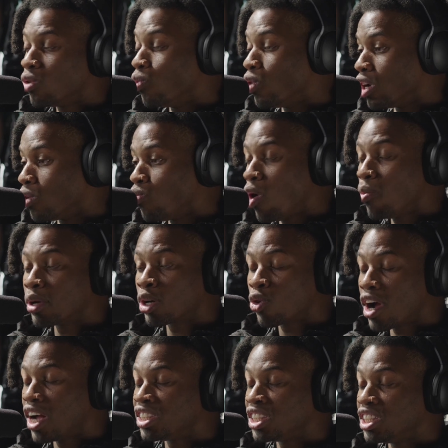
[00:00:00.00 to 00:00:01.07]
When a woman
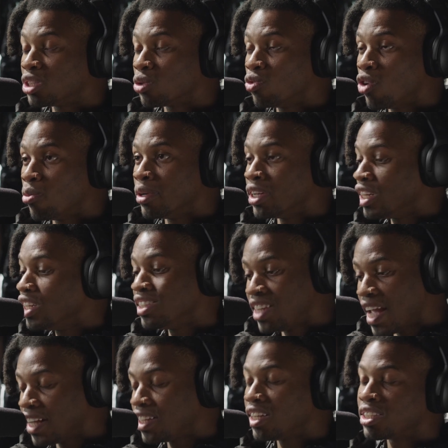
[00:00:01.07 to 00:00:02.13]
cries, she's a woman.
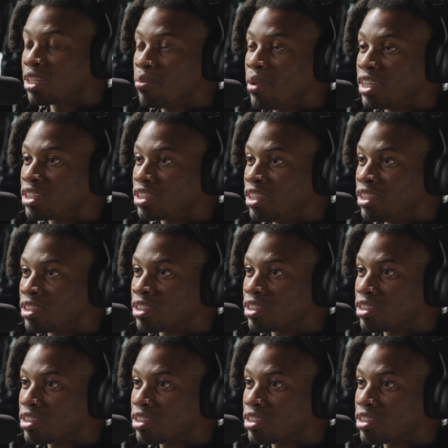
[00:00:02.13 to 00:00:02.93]
That doesn't make sense.